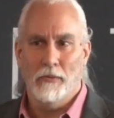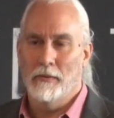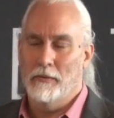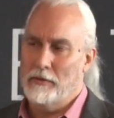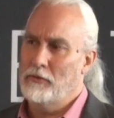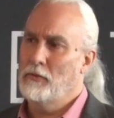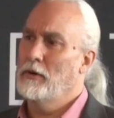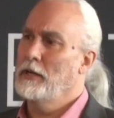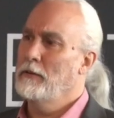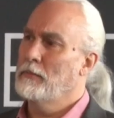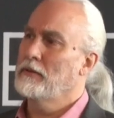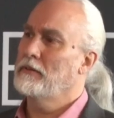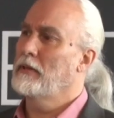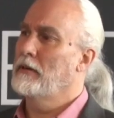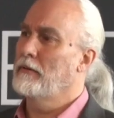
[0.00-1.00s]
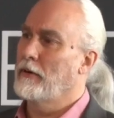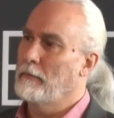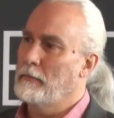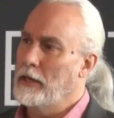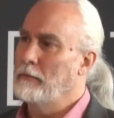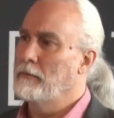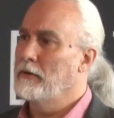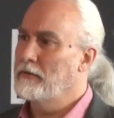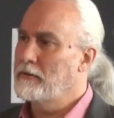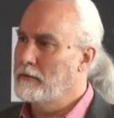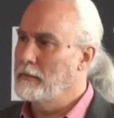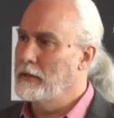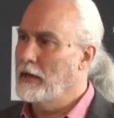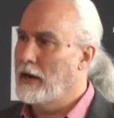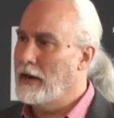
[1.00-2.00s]
We want 20% of our papers to
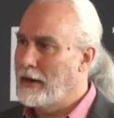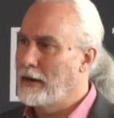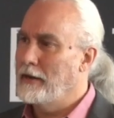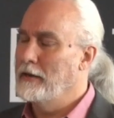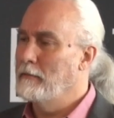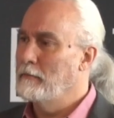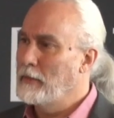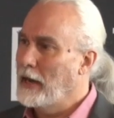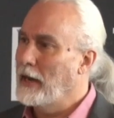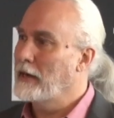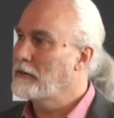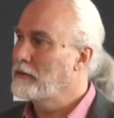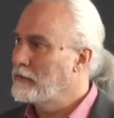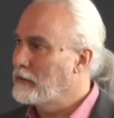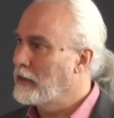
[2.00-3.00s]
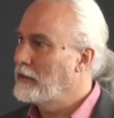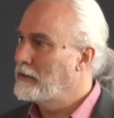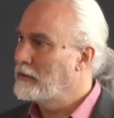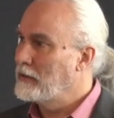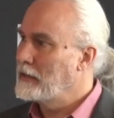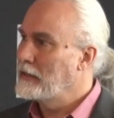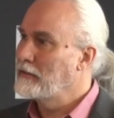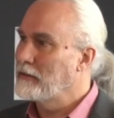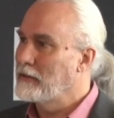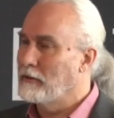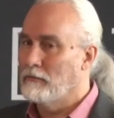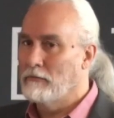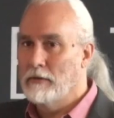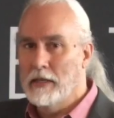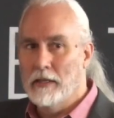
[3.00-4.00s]
be high impact, right? So things that are
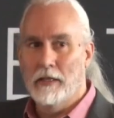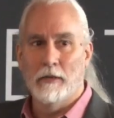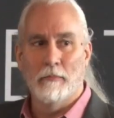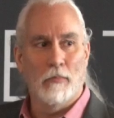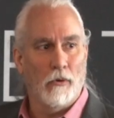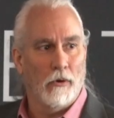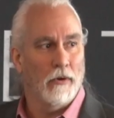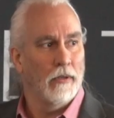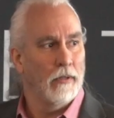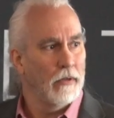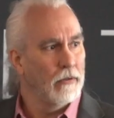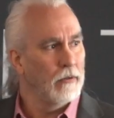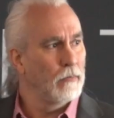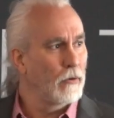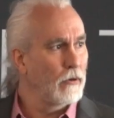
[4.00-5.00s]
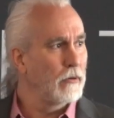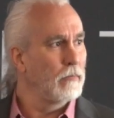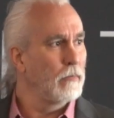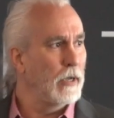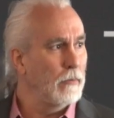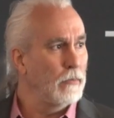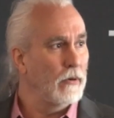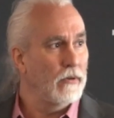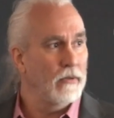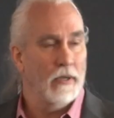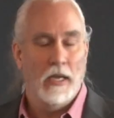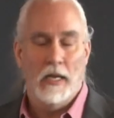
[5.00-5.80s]
really important, those important papers.